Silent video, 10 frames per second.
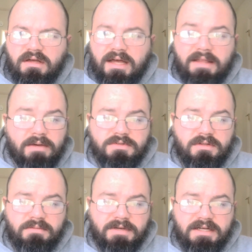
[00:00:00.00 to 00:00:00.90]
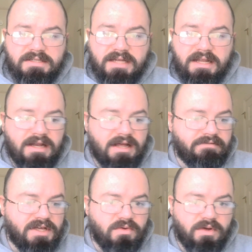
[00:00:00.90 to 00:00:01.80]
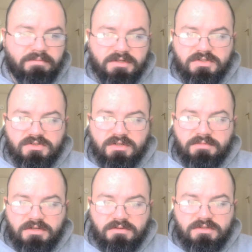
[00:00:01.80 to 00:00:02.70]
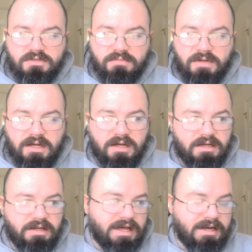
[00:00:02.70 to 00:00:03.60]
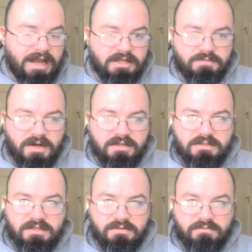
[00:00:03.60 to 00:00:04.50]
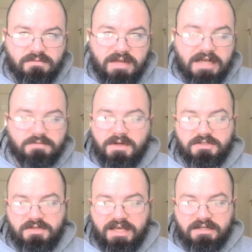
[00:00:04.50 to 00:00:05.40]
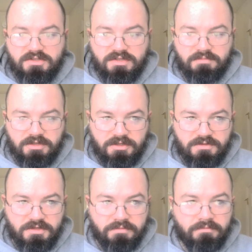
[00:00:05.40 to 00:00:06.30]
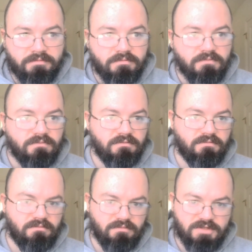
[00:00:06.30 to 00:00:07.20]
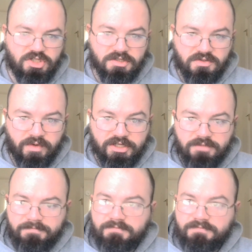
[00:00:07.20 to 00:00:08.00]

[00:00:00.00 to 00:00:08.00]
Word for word: And that was only because I didn't have the equipment to stream to YouTube. Uh, I had an Xbox, and Xbox you can't stream to YouTube. It's just Twitch.